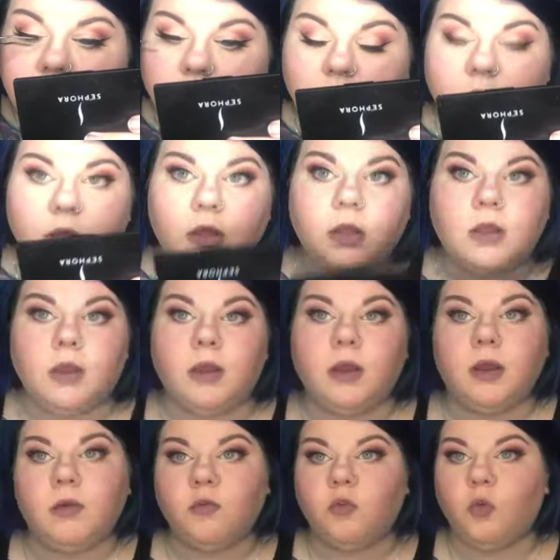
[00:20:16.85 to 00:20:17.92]

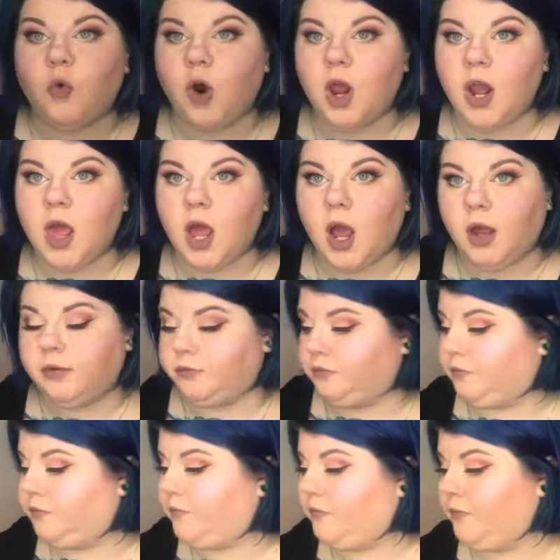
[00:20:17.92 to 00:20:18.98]
And voila,
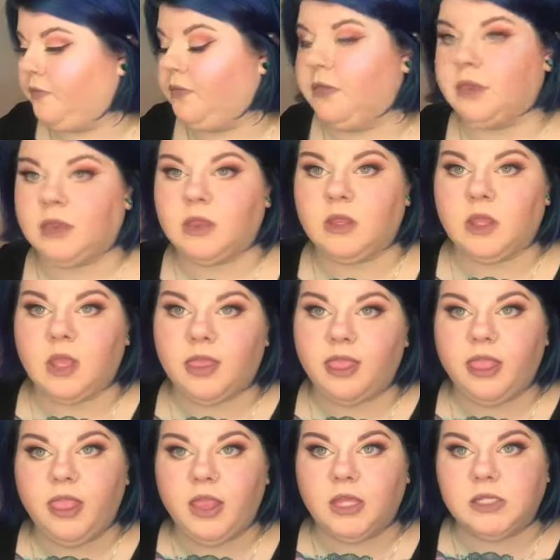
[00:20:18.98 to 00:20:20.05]

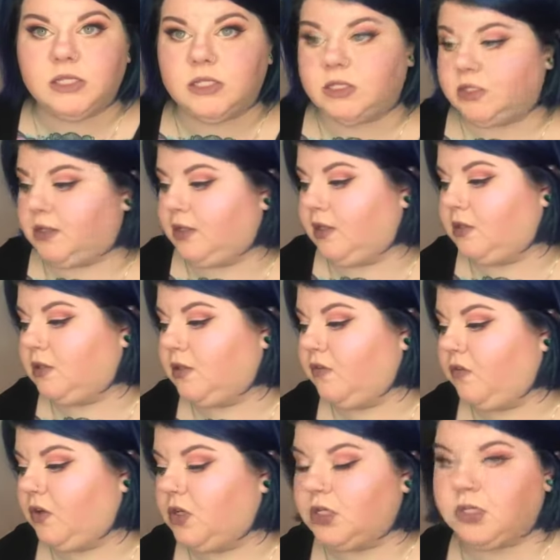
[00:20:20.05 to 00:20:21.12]
this is the
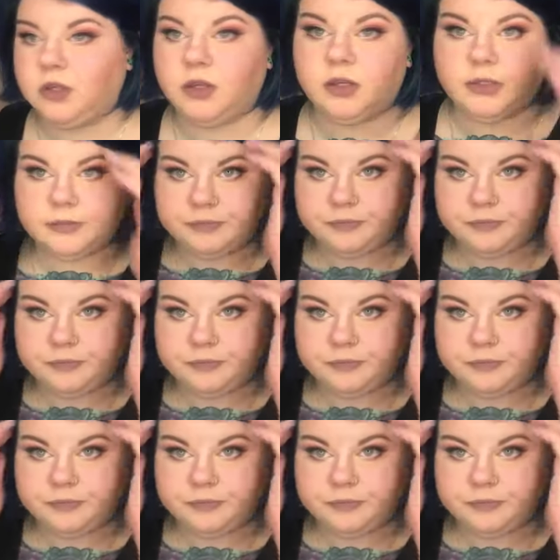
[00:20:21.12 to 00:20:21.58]
finished look.